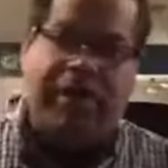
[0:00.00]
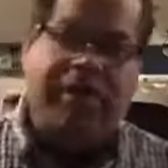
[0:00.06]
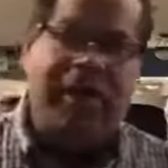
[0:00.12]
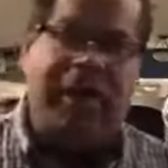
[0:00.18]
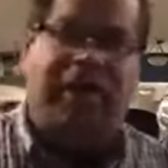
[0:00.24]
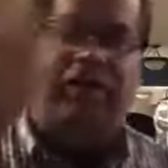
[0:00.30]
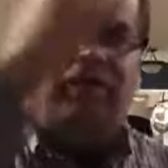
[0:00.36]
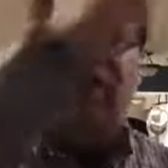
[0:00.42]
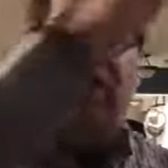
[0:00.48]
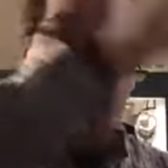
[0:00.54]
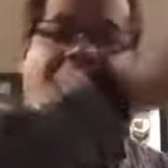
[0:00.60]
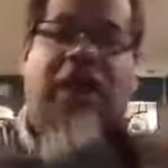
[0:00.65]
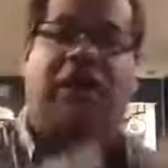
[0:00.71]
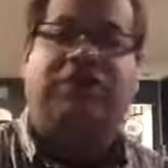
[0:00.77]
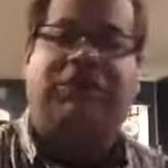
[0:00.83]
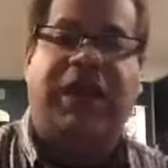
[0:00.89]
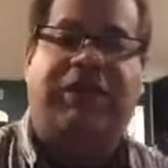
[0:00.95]
These
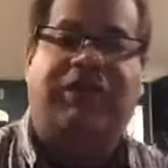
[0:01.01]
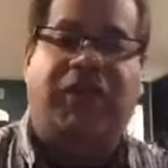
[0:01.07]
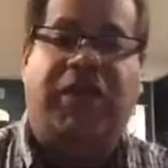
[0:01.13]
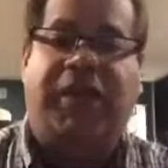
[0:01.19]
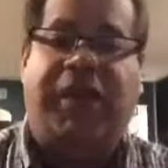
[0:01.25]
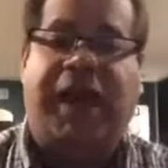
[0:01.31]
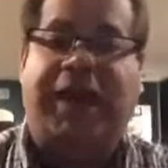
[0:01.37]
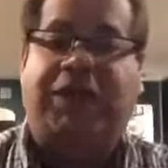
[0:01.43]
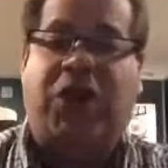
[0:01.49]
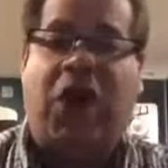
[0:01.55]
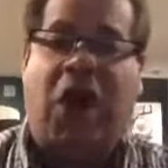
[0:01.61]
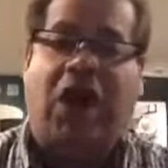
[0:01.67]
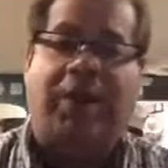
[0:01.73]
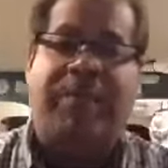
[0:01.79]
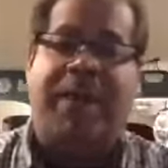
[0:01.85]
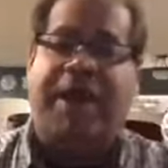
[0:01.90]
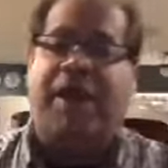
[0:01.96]
videos and everything I
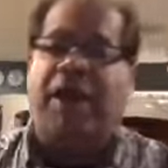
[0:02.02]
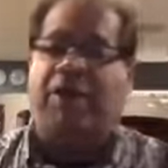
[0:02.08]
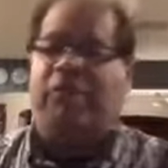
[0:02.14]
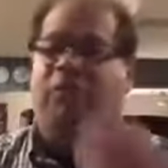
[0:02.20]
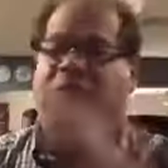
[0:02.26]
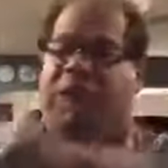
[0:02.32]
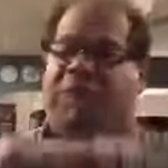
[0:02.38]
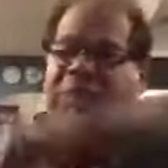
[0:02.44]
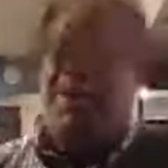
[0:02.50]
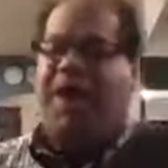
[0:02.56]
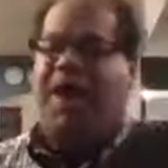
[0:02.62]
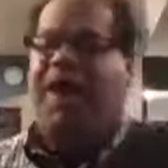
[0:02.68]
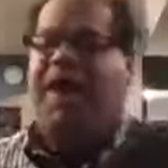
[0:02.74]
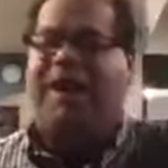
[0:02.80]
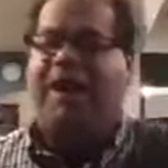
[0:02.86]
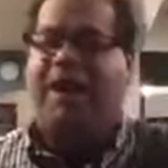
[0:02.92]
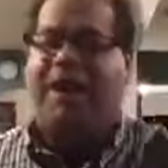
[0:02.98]
talk about are
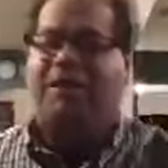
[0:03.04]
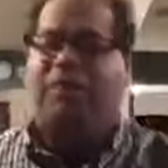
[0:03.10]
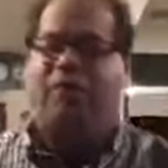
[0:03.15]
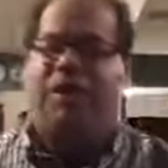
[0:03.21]
replayed and